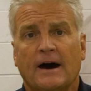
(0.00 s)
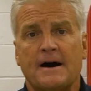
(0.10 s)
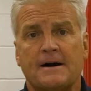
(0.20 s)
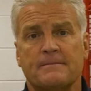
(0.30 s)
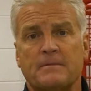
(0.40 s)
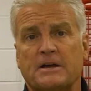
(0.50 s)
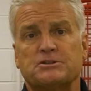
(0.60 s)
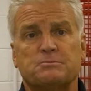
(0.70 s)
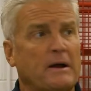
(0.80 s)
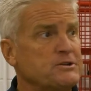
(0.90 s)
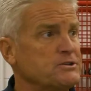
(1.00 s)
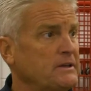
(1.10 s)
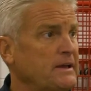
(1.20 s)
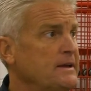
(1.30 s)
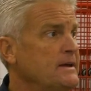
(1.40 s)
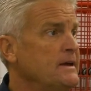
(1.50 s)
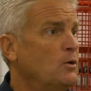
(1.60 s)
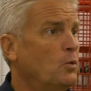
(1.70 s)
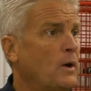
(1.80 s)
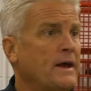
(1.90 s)
especially
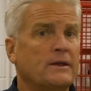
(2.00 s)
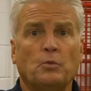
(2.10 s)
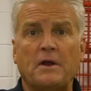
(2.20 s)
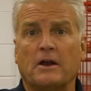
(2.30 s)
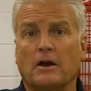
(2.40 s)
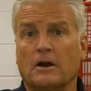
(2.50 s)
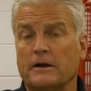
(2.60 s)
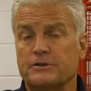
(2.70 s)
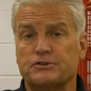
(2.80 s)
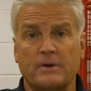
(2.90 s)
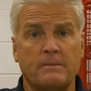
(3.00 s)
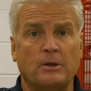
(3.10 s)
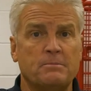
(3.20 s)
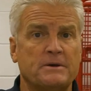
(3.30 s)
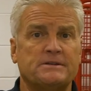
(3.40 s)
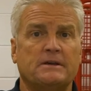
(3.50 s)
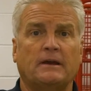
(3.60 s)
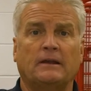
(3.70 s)
when we are extremely busy,